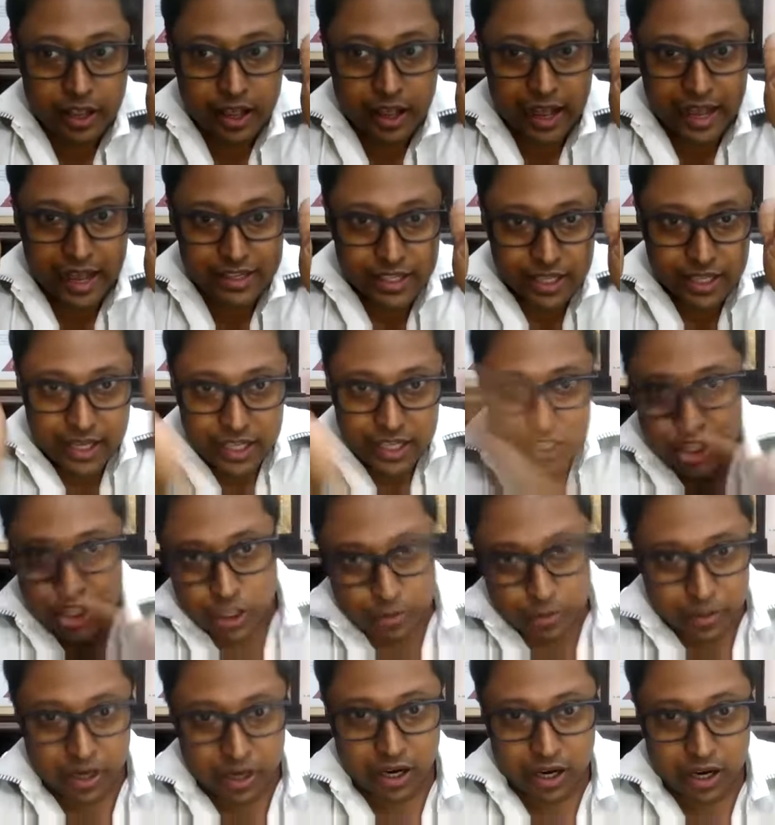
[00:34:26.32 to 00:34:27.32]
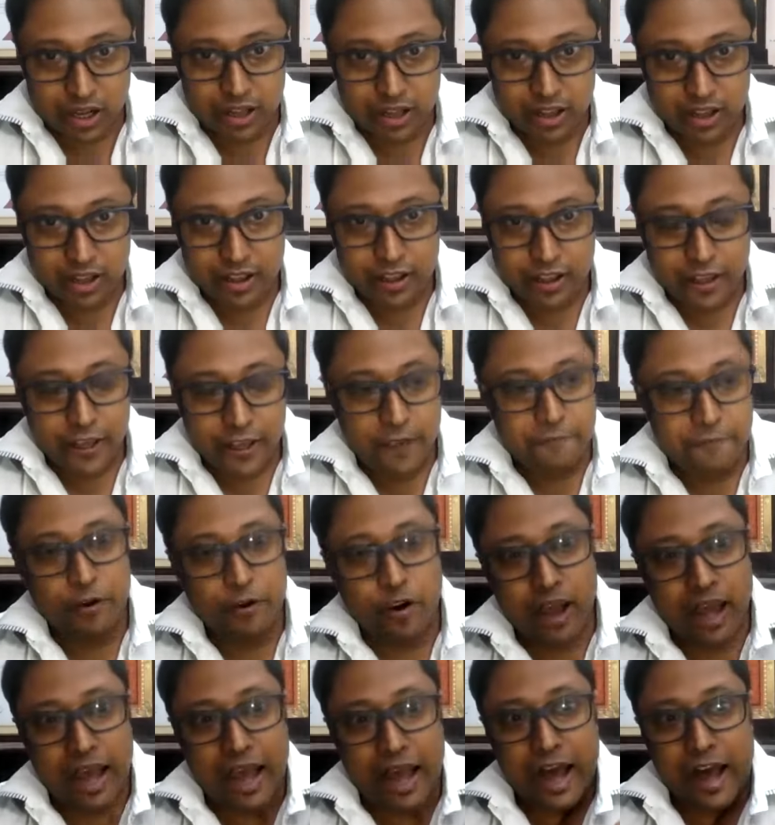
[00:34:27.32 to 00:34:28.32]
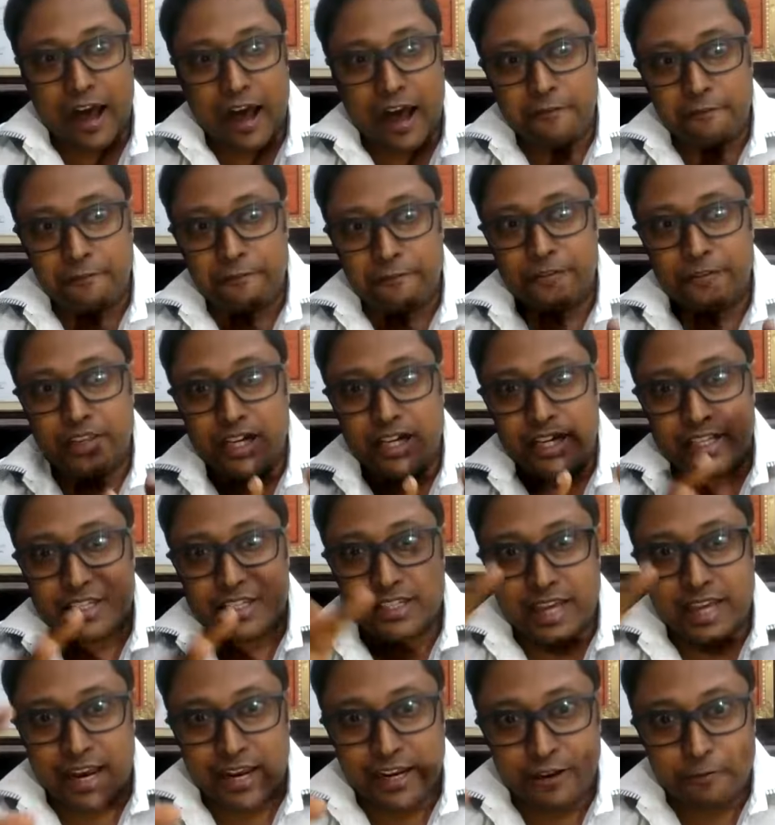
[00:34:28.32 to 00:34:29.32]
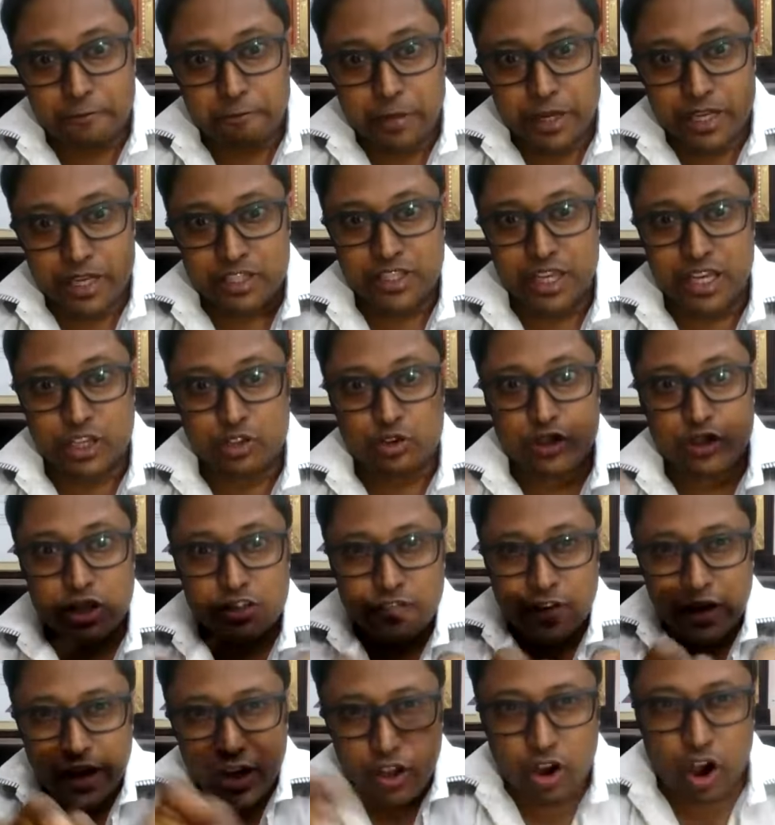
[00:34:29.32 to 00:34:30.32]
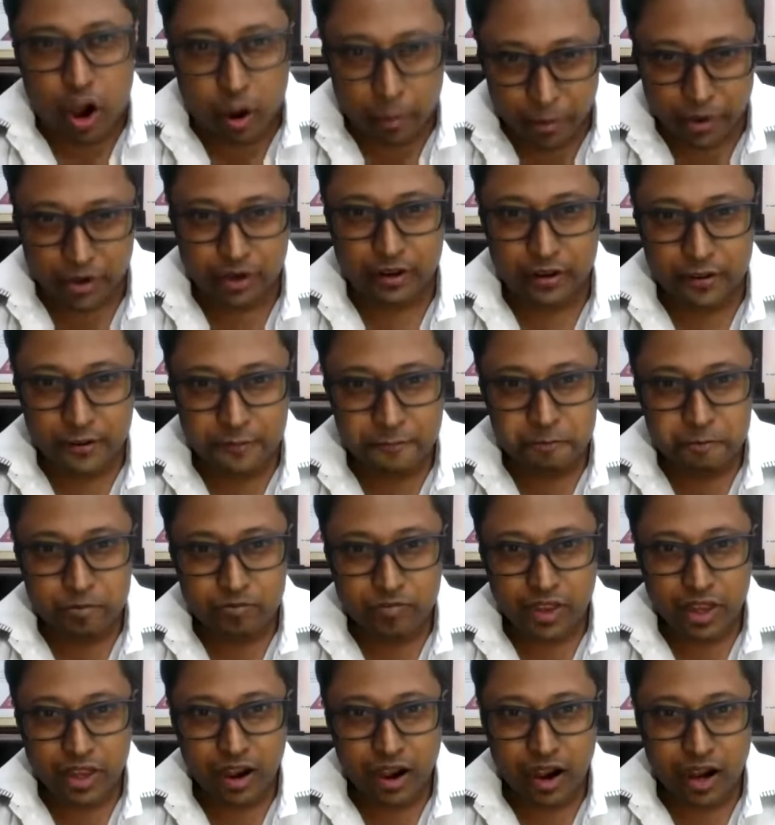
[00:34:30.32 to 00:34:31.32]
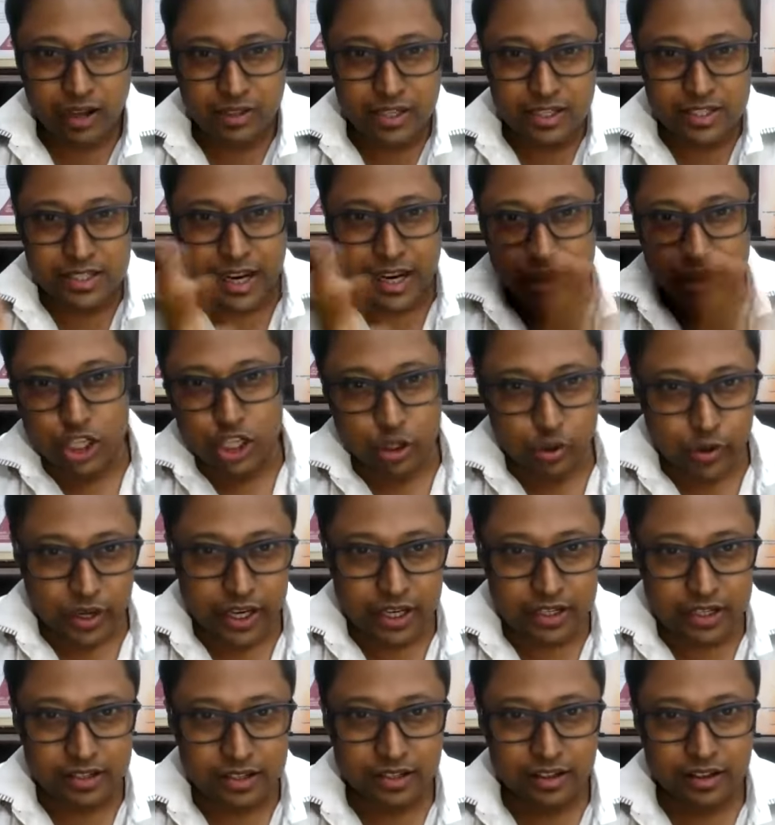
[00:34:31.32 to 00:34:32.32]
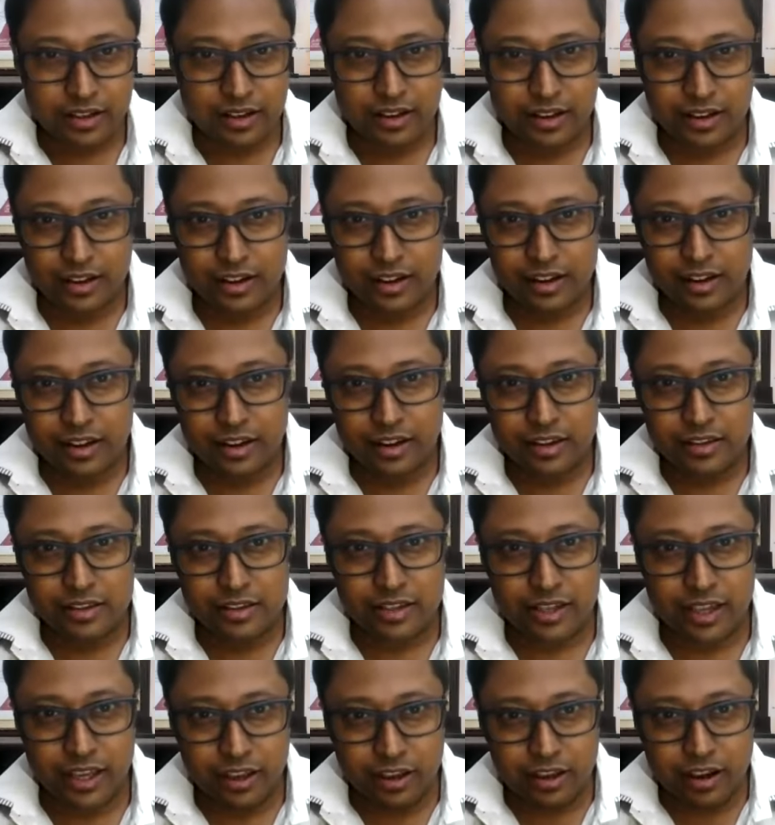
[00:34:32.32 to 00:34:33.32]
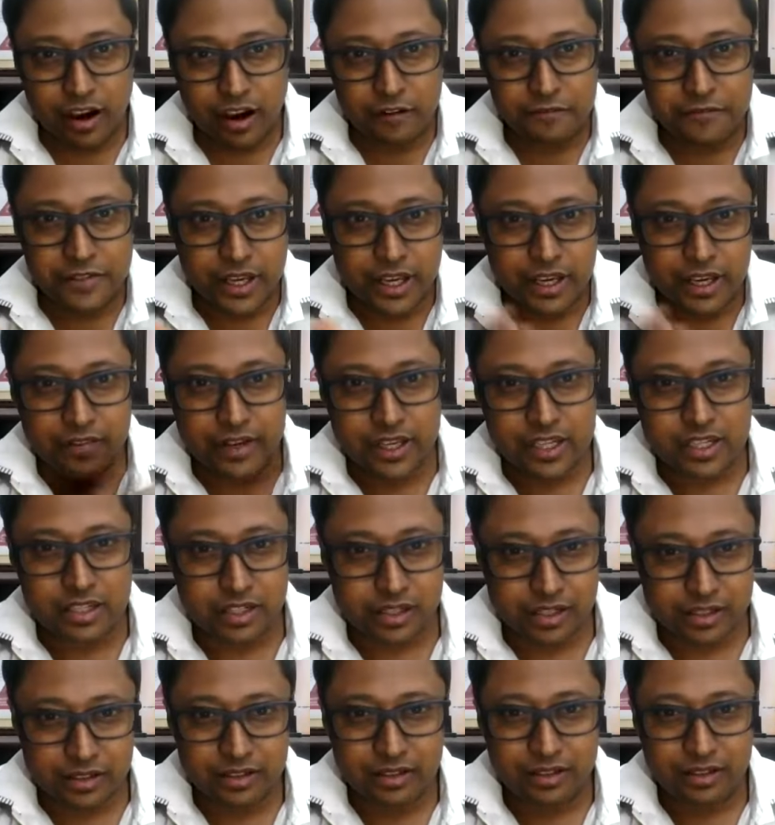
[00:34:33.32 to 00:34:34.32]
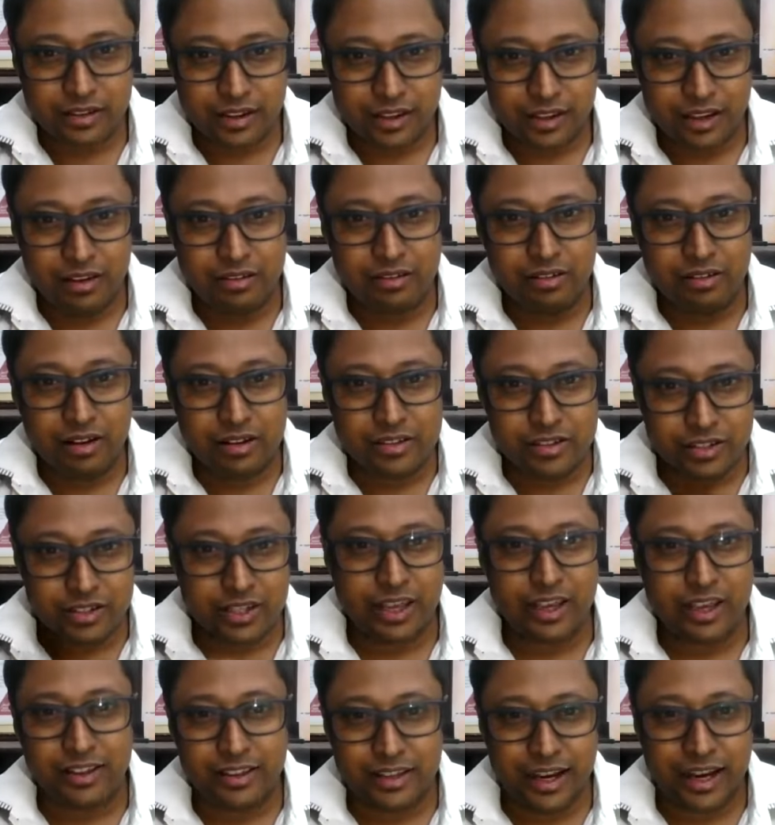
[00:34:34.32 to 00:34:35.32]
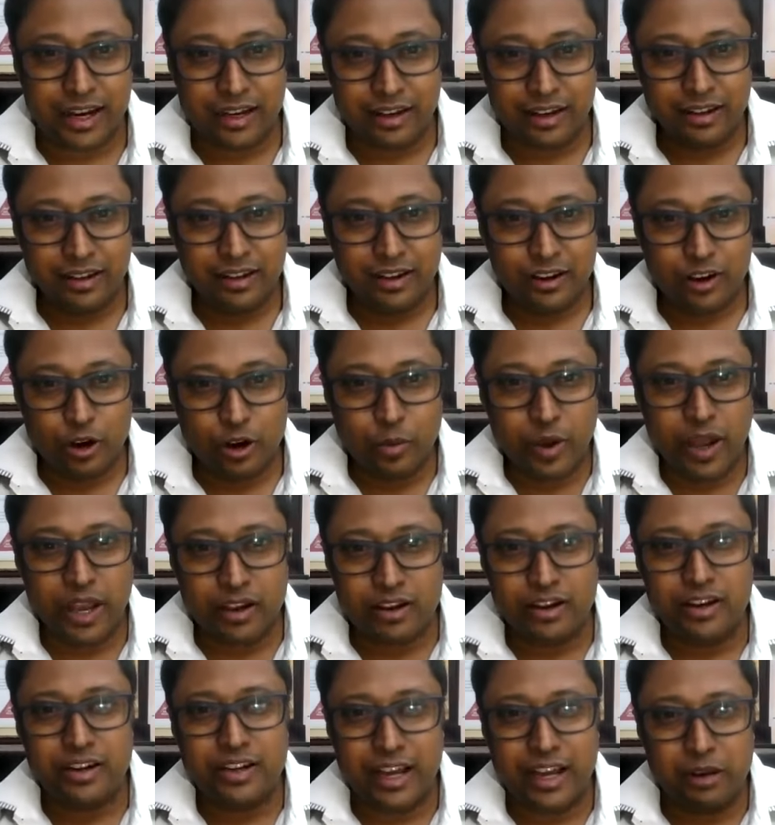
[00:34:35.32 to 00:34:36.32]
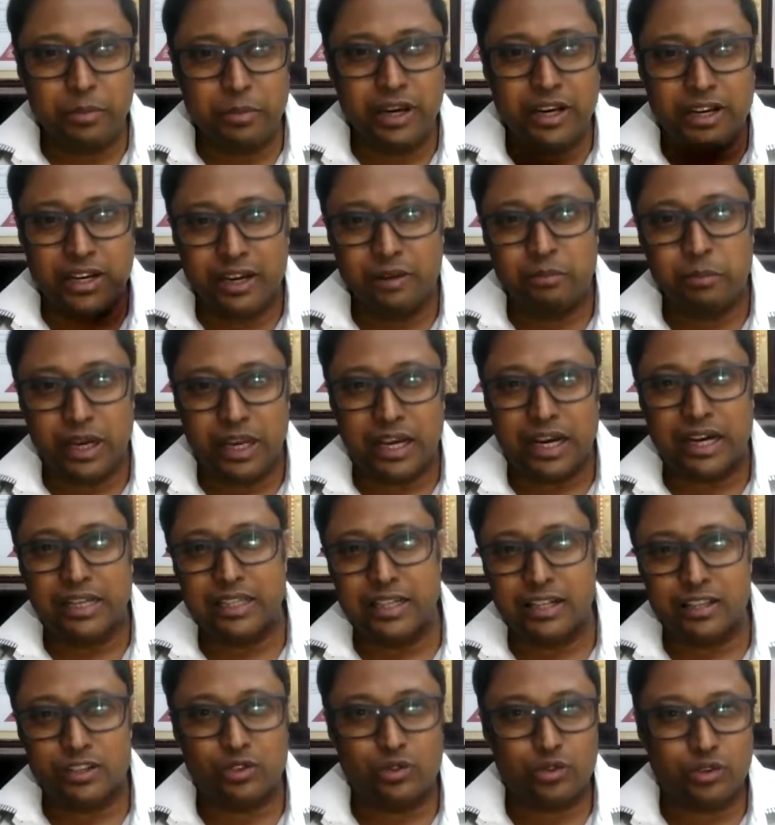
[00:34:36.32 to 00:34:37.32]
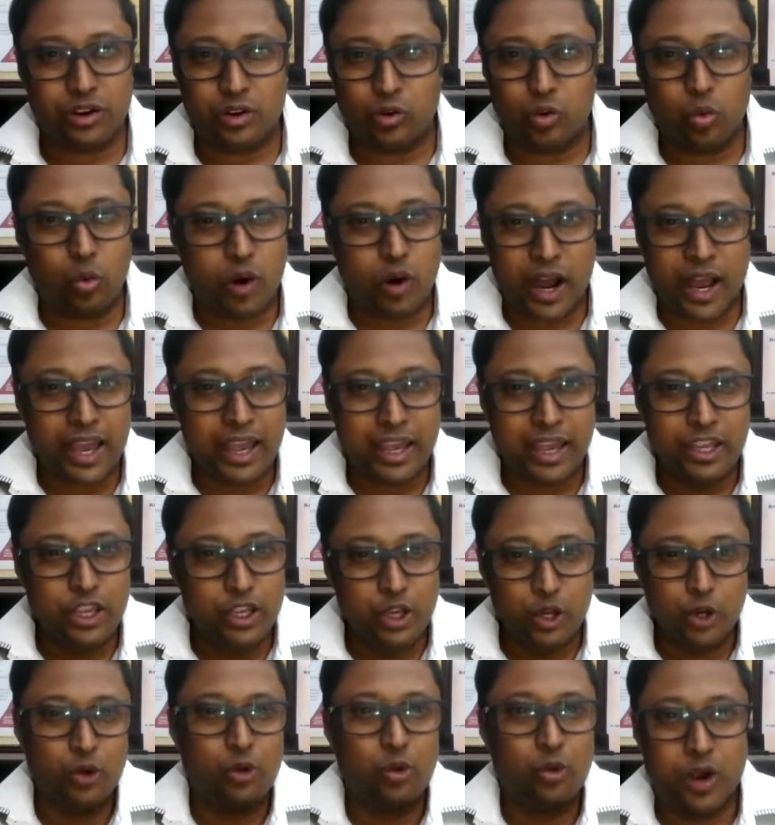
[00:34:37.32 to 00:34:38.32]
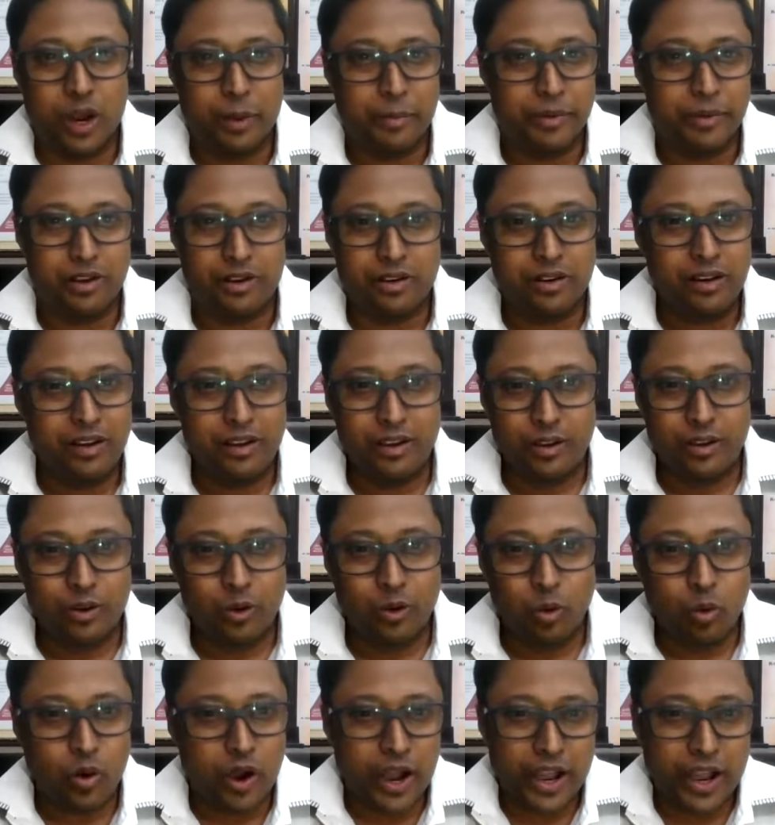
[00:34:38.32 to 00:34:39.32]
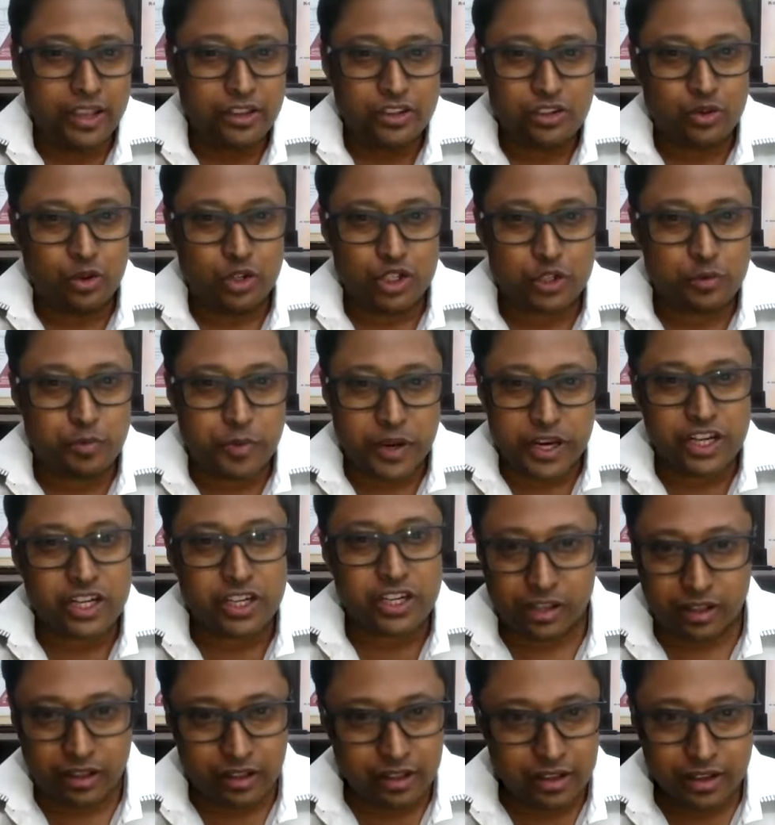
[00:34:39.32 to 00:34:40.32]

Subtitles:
as a customer, if you have this kind of business, which is very common, others can do it, think of the investor. He will also think that, oh my God, it can be done by others. Why you? I mean, why so special?